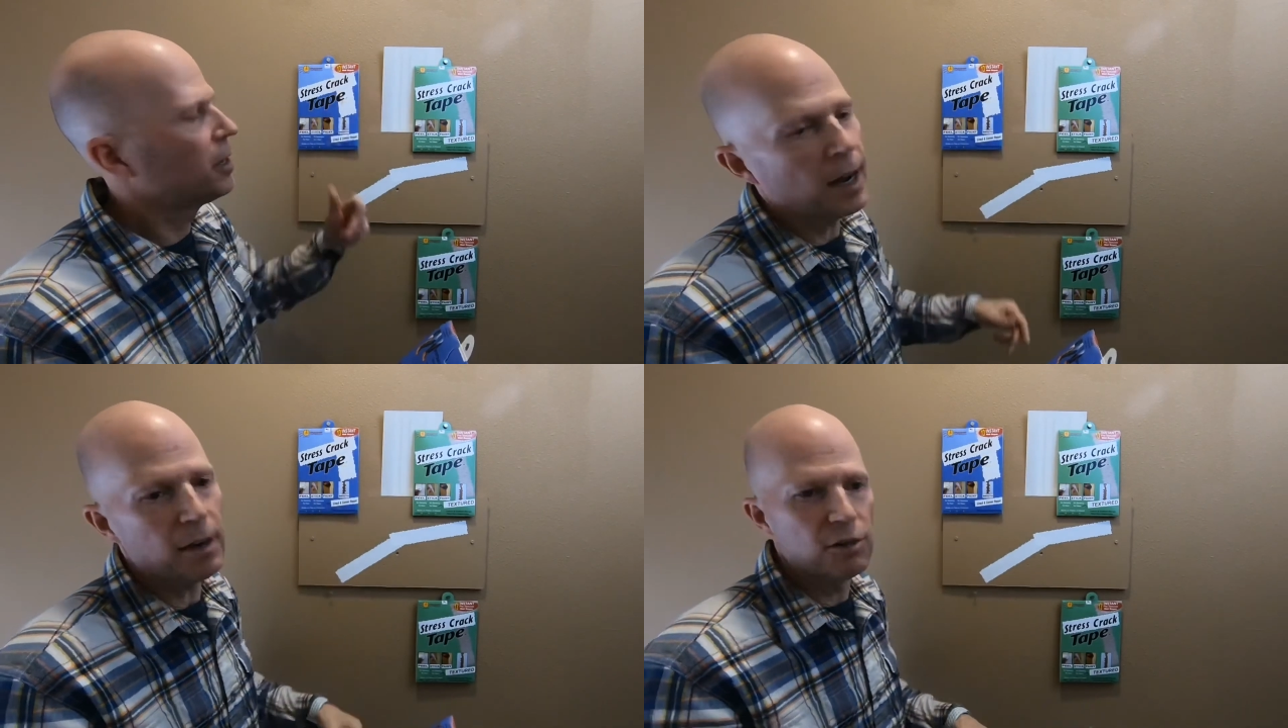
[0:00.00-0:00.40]

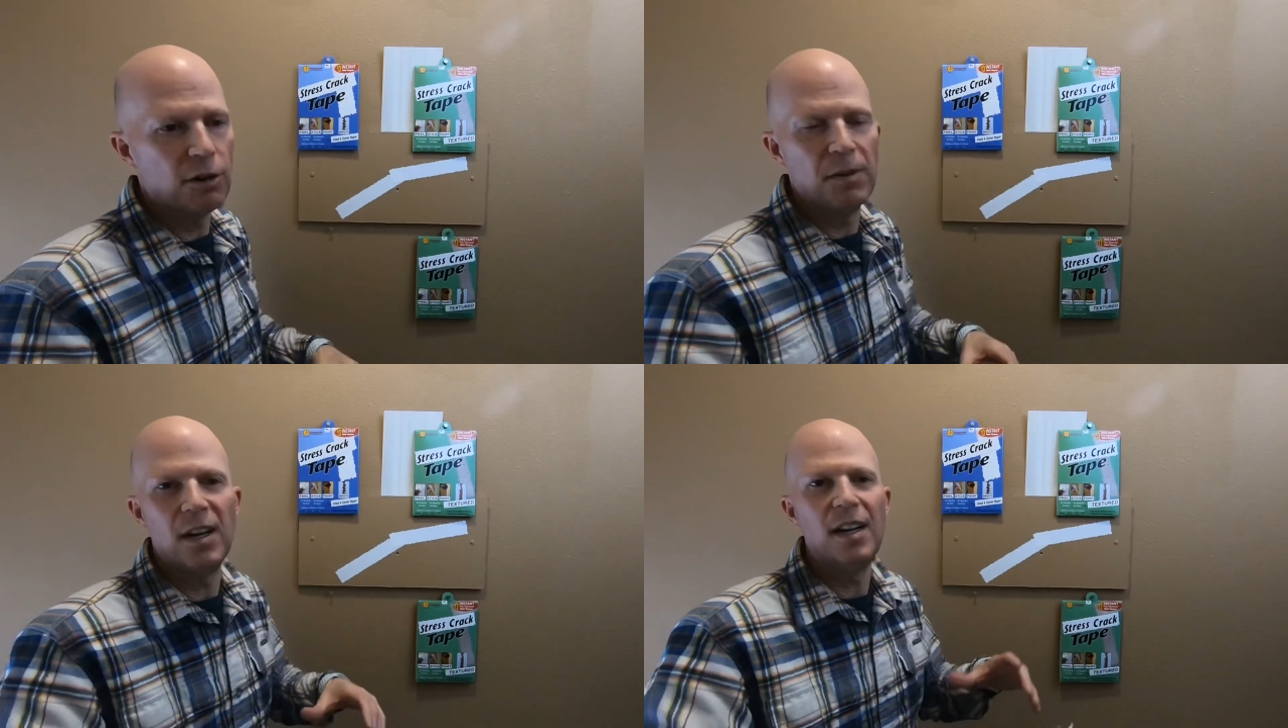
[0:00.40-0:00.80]
texture
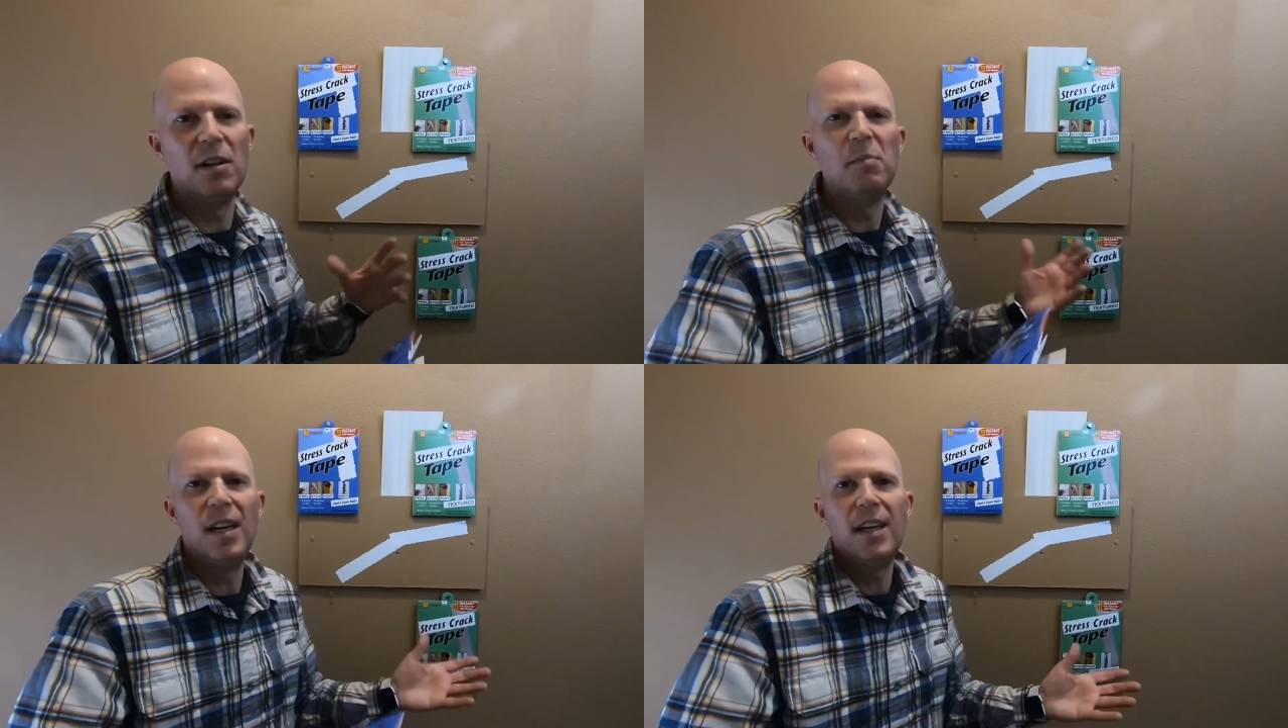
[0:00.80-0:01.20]
if you need to
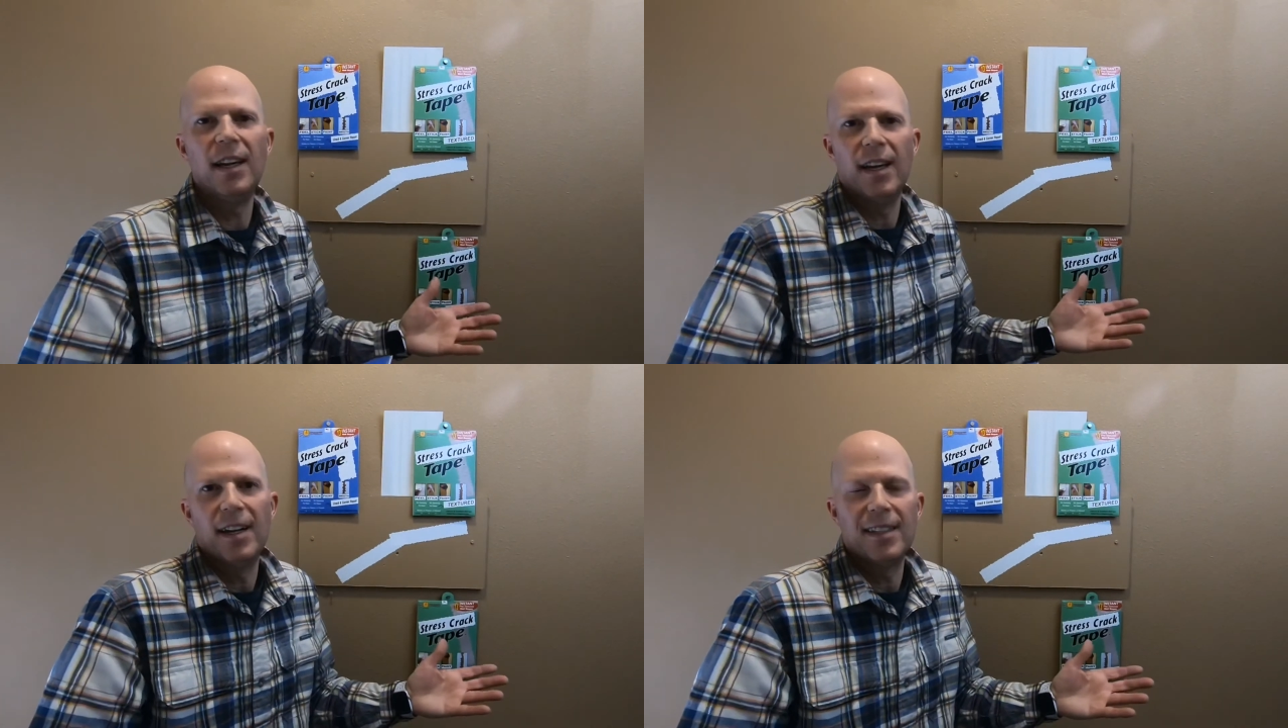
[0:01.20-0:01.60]

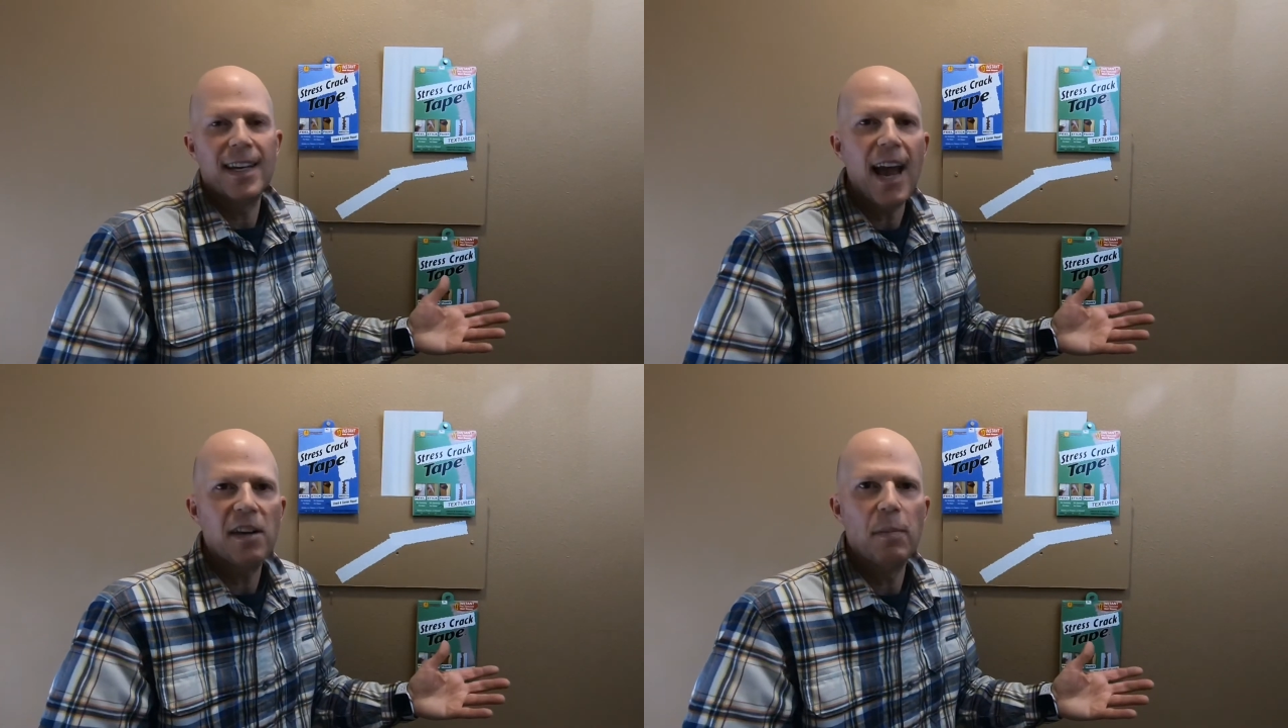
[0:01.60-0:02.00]
be an
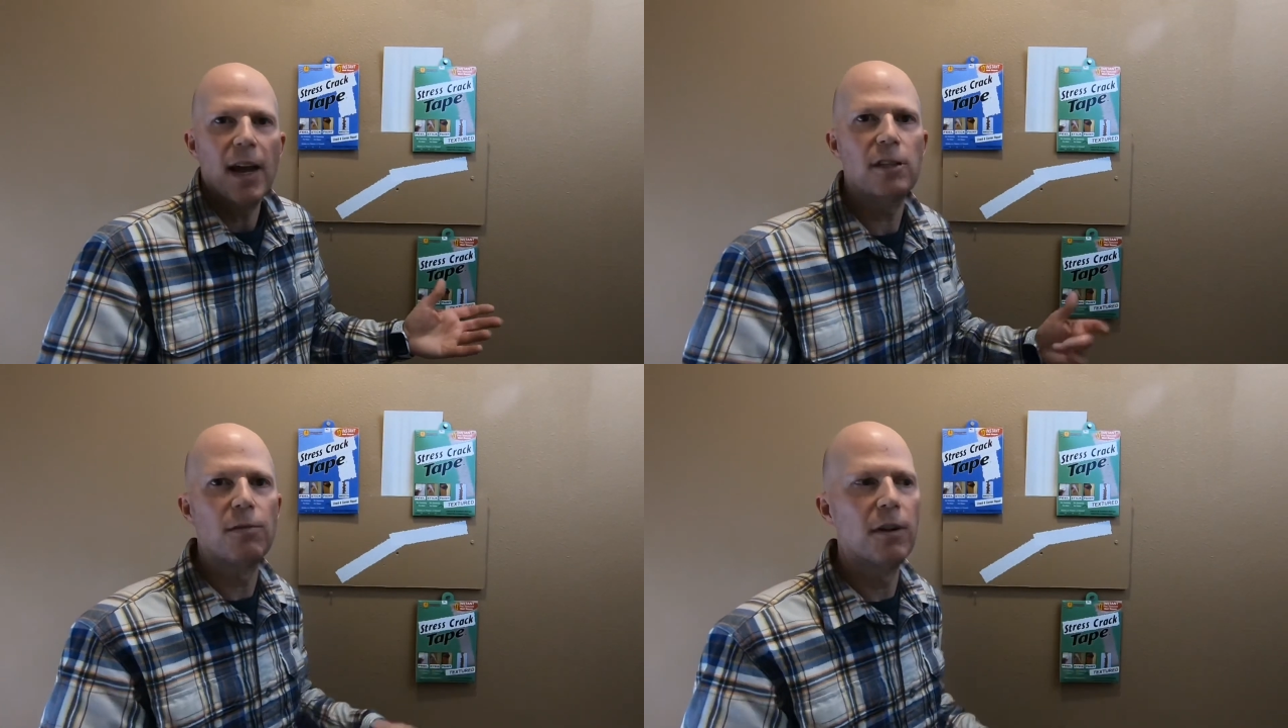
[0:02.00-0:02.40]
exact
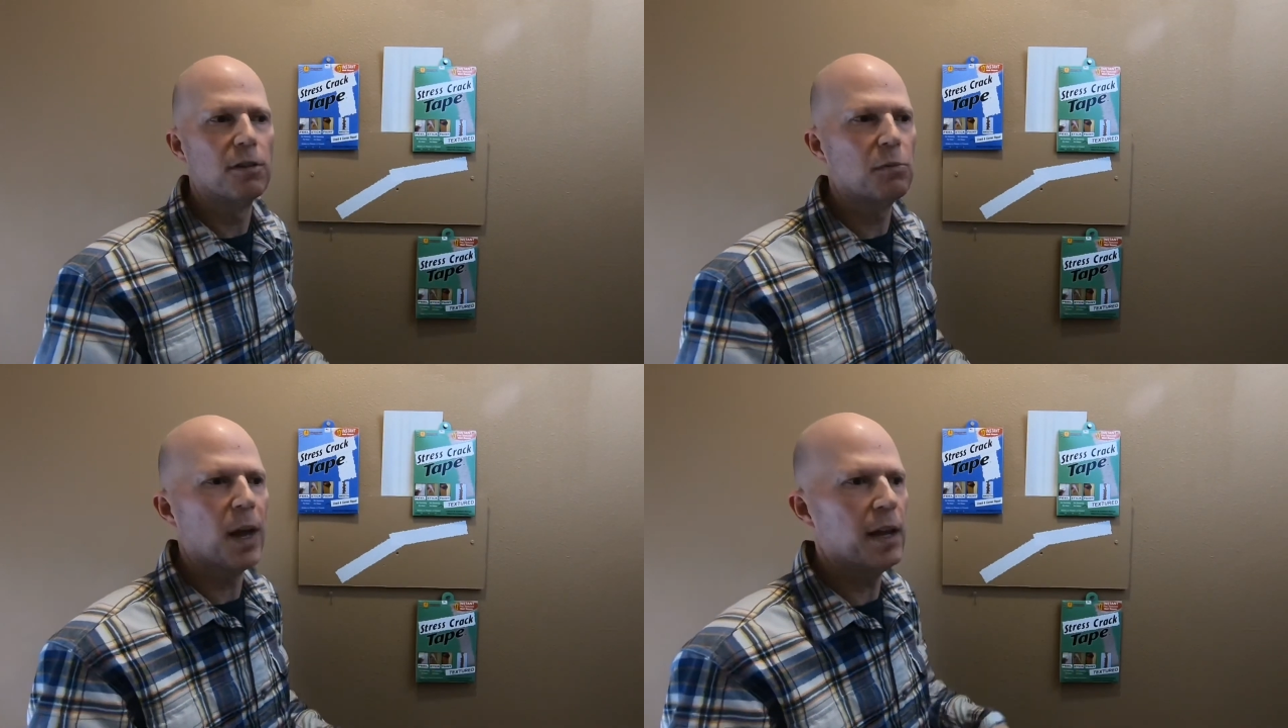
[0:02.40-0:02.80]
match for your
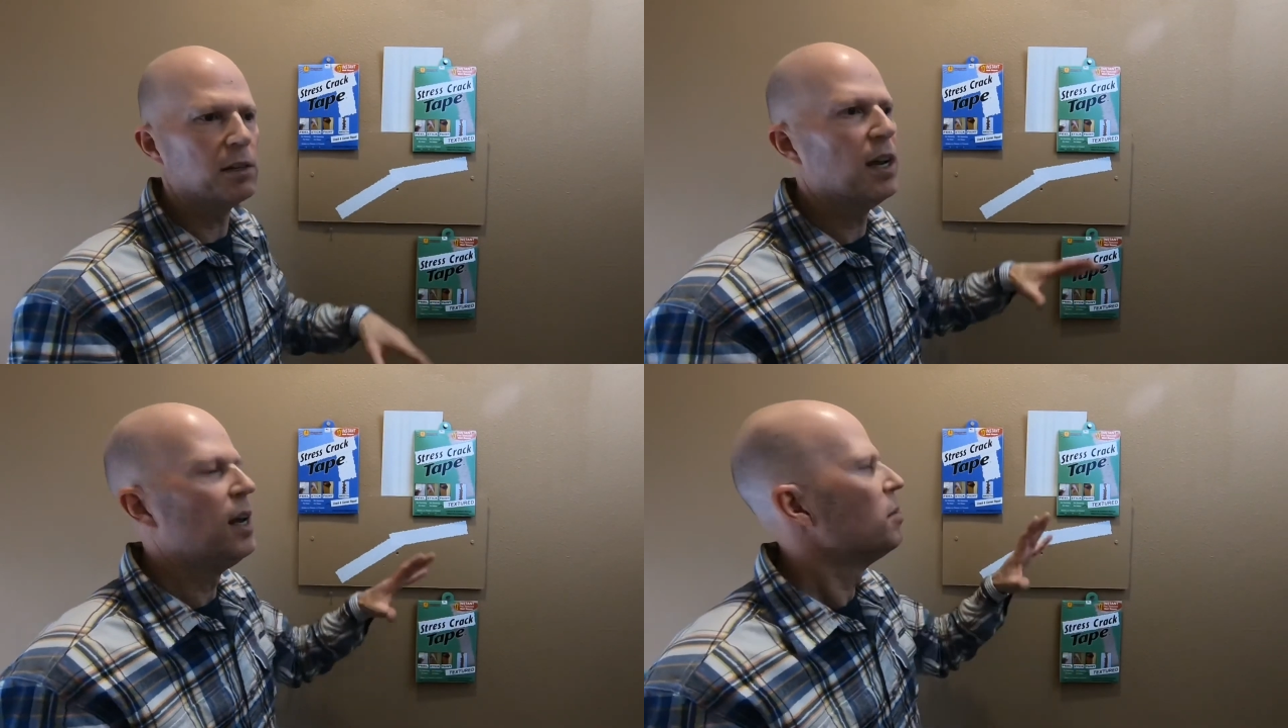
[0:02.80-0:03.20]

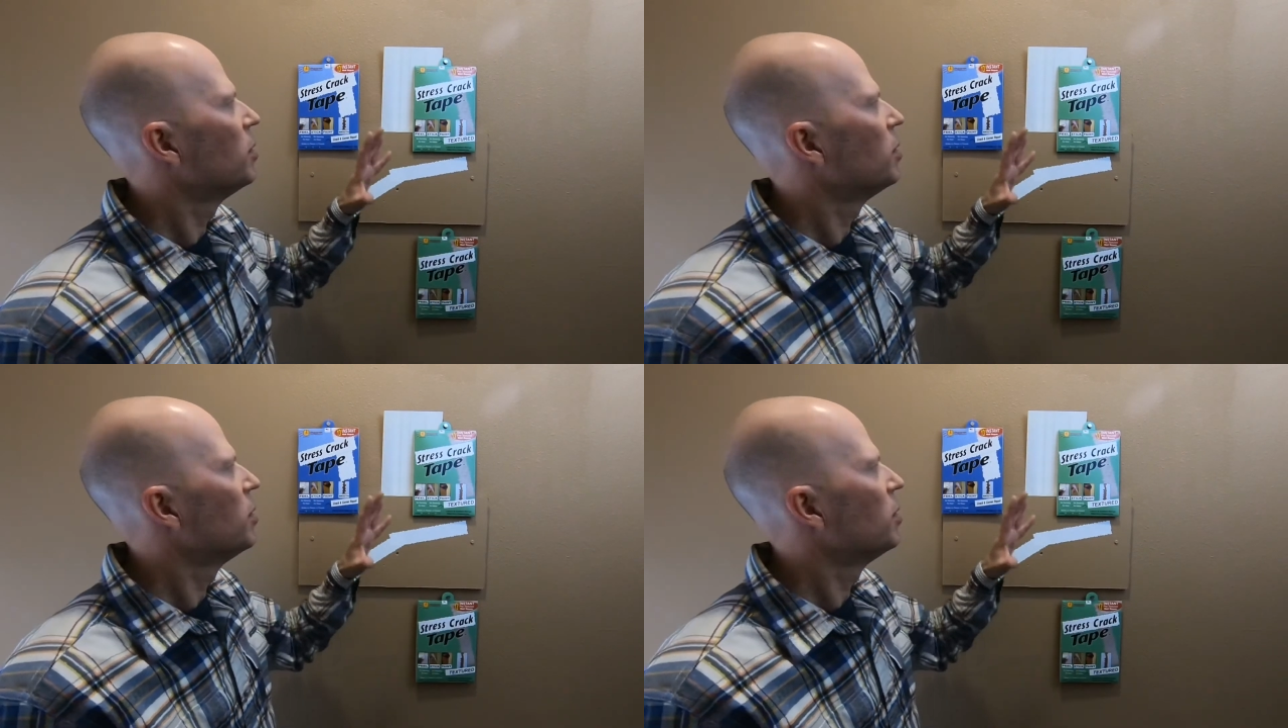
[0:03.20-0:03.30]
space. But